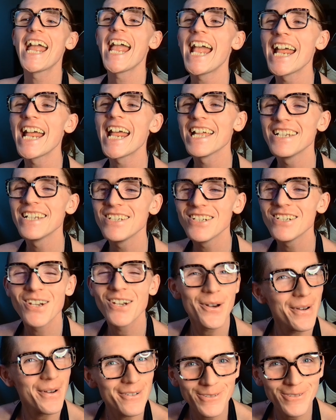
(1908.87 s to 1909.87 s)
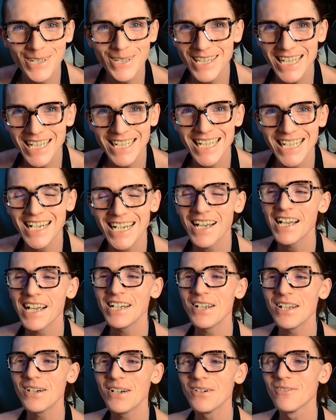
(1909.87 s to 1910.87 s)
And you know everything that I
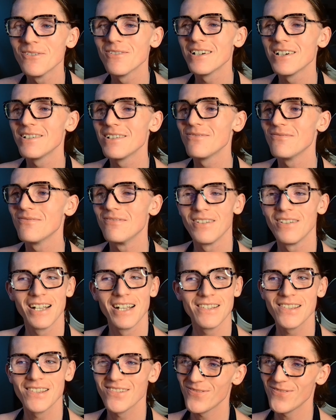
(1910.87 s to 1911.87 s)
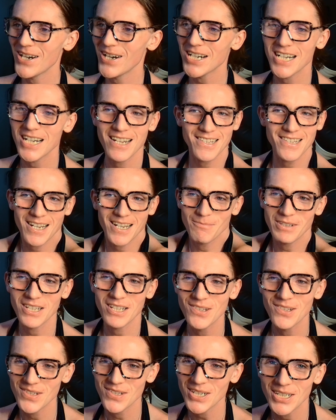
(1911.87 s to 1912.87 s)
know, and as far as I'm
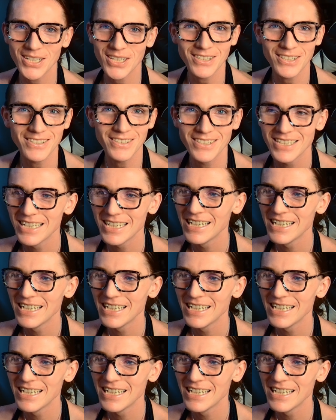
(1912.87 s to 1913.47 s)
concerned,